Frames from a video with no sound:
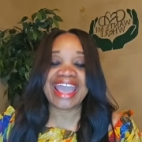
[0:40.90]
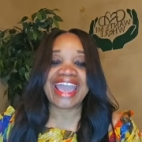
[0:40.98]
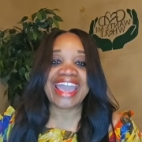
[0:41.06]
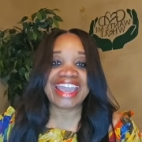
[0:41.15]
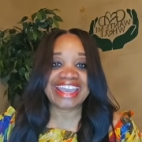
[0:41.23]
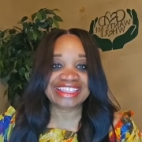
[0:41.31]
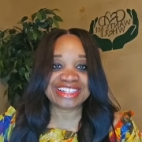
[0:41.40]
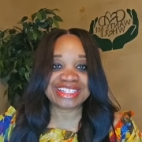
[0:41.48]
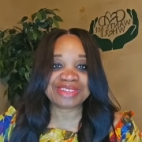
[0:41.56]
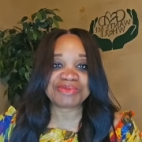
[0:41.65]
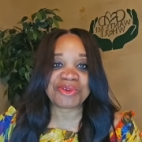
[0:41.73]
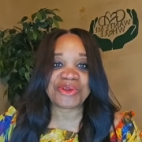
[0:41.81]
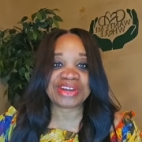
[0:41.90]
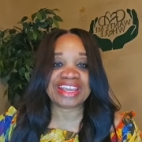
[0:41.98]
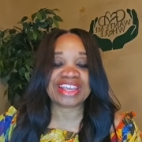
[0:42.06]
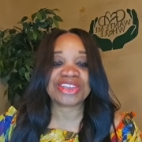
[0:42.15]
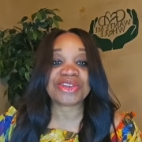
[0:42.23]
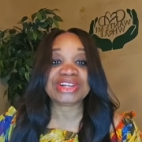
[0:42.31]
And this
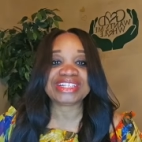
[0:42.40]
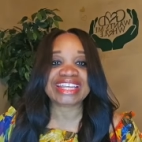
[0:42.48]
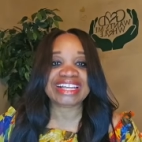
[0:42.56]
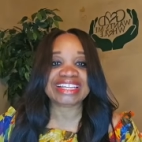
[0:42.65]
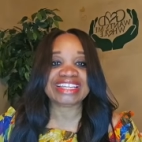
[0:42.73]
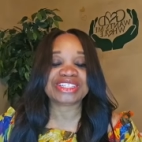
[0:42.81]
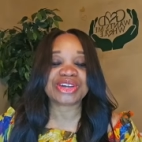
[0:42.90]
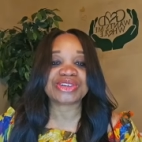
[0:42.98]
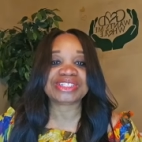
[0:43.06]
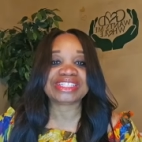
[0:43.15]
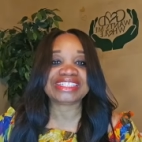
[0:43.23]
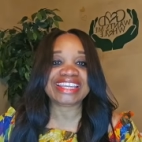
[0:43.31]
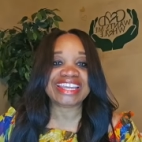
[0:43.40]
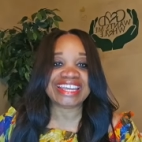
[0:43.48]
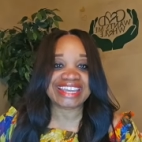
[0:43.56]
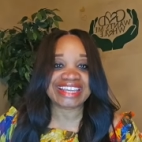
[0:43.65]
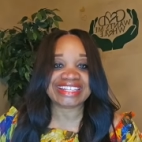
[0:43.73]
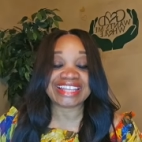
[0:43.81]
morning, your daily dosage
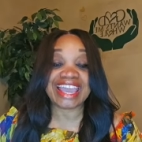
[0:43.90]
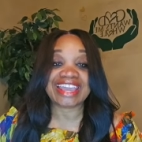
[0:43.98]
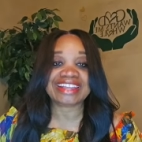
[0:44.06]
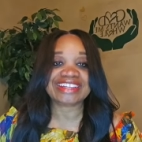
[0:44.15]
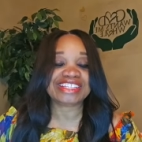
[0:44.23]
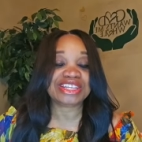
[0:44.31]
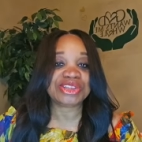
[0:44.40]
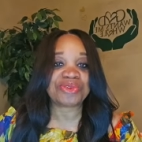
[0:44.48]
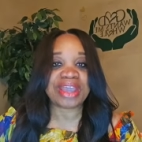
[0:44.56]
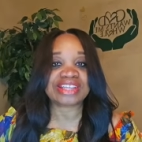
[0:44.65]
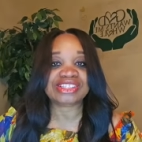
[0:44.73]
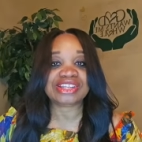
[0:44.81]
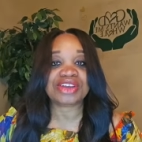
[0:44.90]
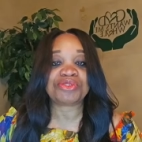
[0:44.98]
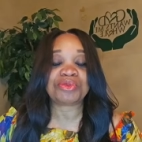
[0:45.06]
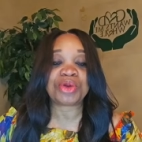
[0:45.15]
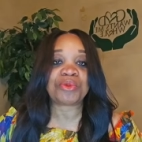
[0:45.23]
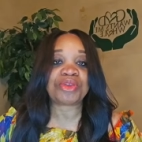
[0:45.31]
is a continuation of
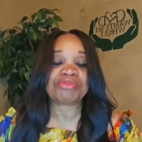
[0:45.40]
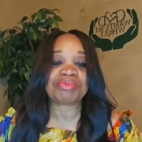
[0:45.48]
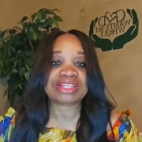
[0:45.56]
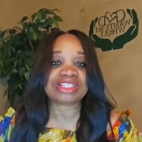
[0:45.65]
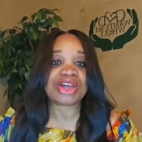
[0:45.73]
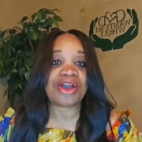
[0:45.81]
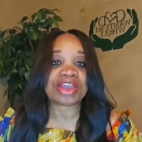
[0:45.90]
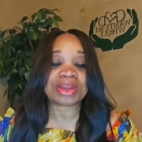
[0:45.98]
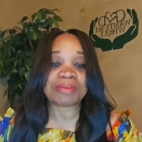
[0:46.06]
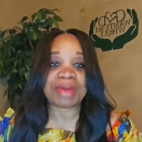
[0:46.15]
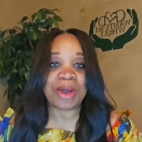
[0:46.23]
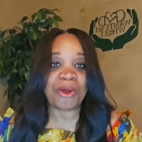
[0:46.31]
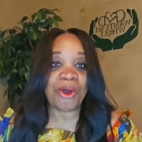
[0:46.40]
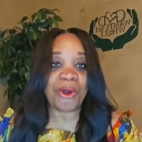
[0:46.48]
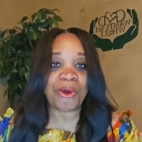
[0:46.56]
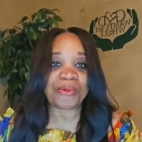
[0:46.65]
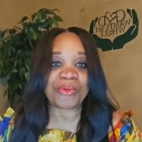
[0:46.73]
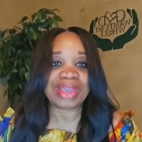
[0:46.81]
what we've been talking about
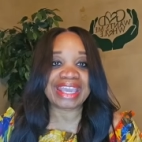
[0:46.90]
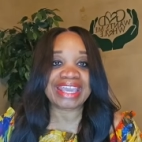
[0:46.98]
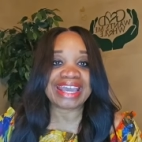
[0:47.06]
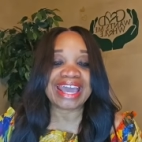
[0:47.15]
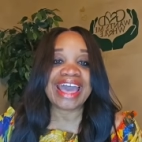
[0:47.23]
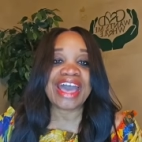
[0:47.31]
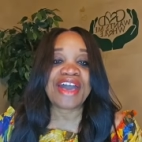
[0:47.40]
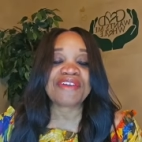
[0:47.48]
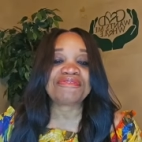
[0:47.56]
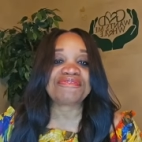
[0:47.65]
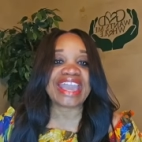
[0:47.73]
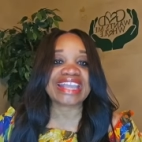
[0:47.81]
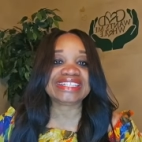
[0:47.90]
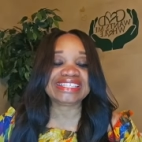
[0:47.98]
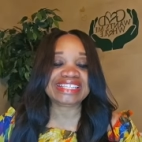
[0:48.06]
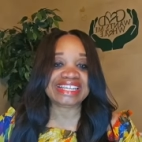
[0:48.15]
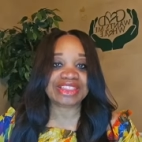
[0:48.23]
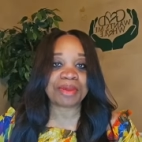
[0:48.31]
all week
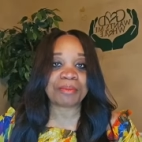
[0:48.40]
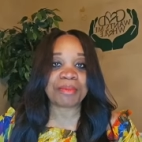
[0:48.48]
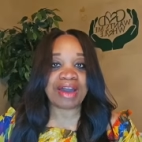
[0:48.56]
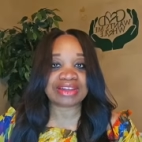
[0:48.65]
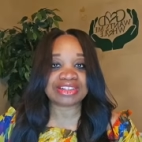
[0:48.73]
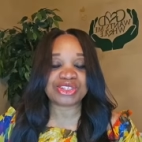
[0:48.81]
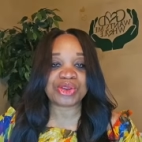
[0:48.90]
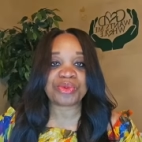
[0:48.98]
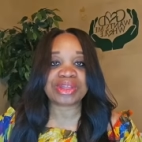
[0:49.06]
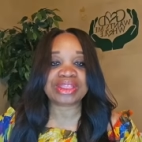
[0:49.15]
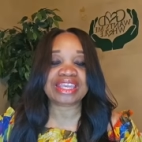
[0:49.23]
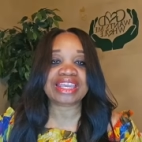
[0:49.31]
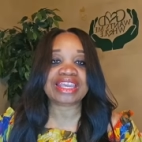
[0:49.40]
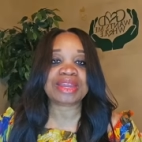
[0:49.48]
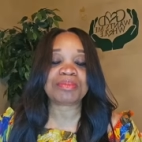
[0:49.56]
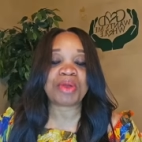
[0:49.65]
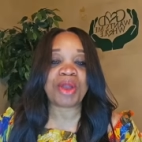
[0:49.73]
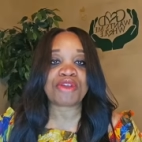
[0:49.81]
facing the monster within
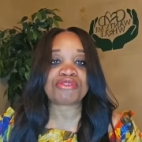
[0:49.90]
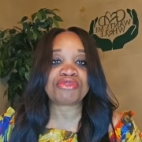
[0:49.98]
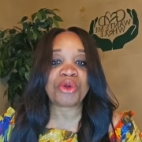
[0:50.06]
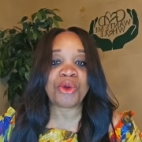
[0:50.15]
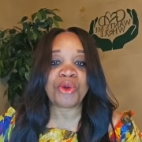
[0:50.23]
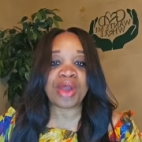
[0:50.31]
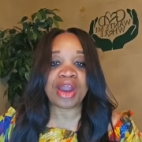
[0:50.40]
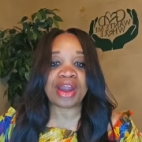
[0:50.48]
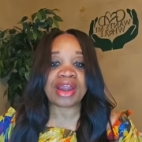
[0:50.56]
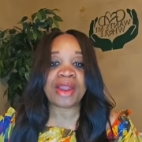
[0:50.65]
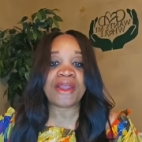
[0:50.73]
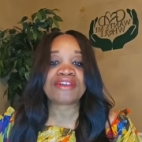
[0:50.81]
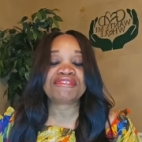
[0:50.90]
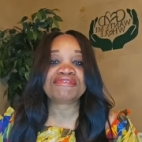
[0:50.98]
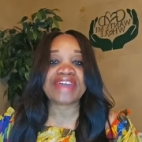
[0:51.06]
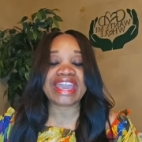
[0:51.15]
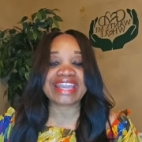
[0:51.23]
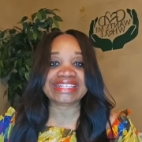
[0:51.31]
part four,
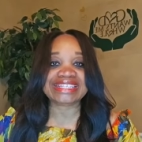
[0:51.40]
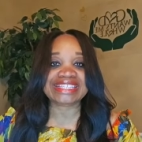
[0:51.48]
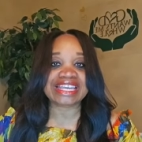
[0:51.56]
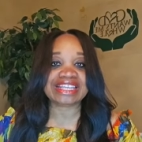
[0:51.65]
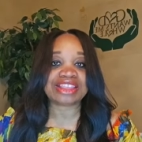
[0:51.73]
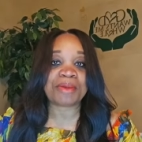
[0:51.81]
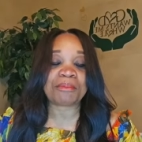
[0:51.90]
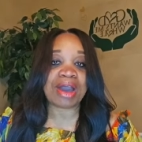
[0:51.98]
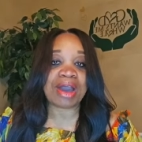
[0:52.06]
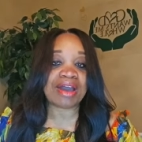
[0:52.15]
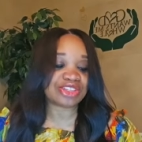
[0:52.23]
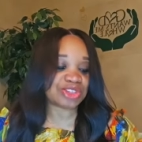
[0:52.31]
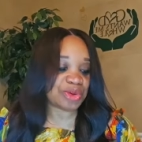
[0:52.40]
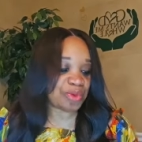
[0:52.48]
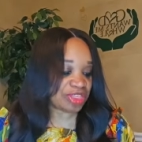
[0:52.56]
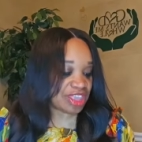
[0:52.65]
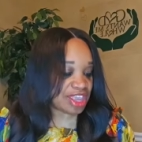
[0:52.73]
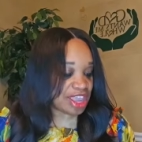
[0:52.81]
facing the monster
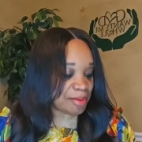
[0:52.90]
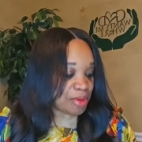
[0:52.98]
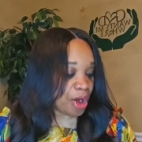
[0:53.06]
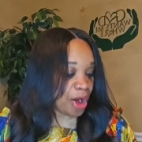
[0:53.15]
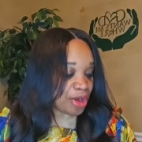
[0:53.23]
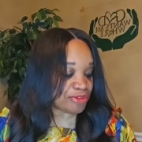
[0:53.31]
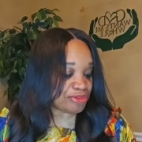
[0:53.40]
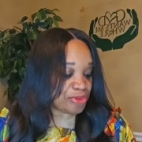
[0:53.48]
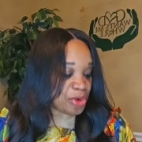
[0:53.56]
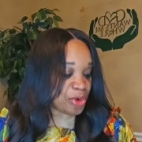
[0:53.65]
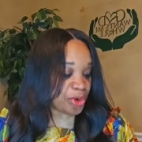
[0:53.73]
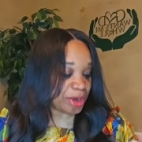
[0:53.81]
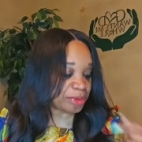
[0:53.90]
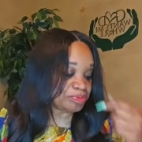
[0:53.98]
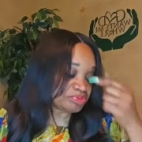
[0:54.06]
within part four.